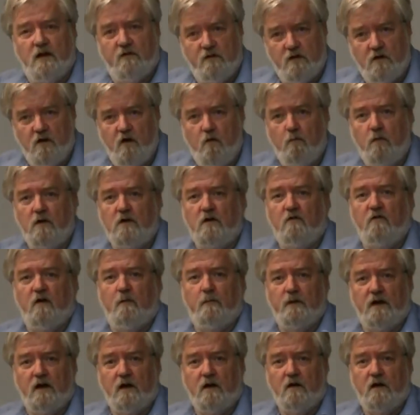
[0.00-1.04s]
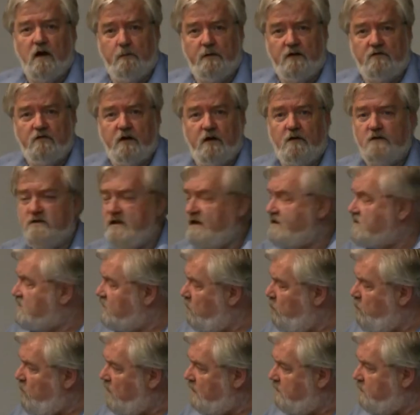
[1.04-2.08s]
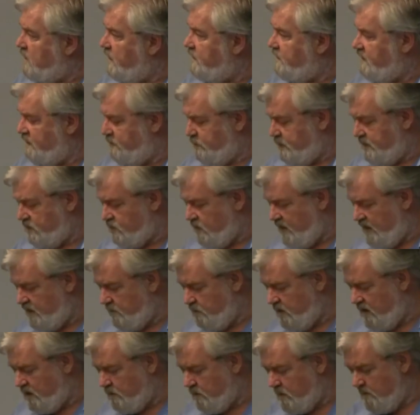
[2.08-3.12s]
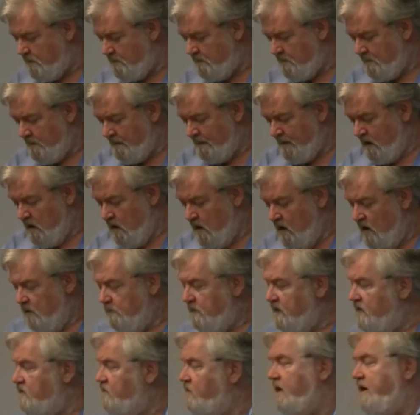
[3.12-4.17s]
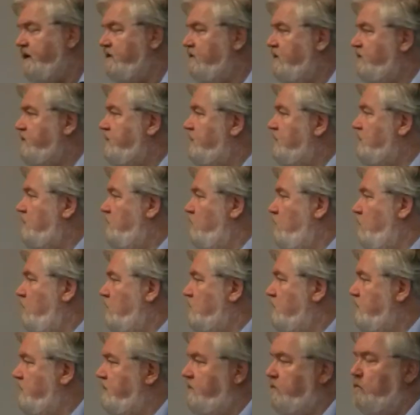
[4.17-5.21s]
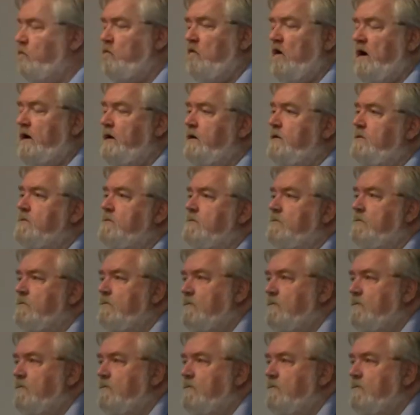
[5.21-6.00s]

of a global agreement on climate change. That's the one place that's betrayed people. Well, it's very interesting in New Orleans. One